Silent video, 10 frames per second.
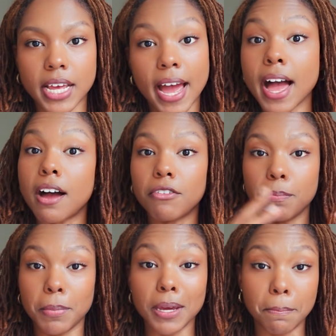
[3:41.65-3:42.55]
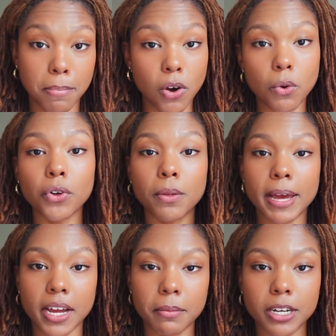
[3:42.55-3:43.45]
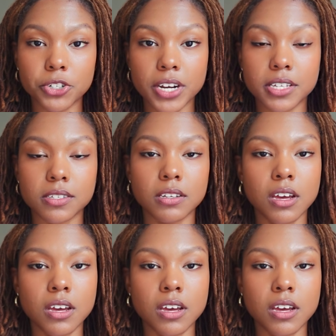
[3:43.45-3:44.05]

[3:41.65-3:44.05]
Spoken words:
I have a big bow on the back of my dress,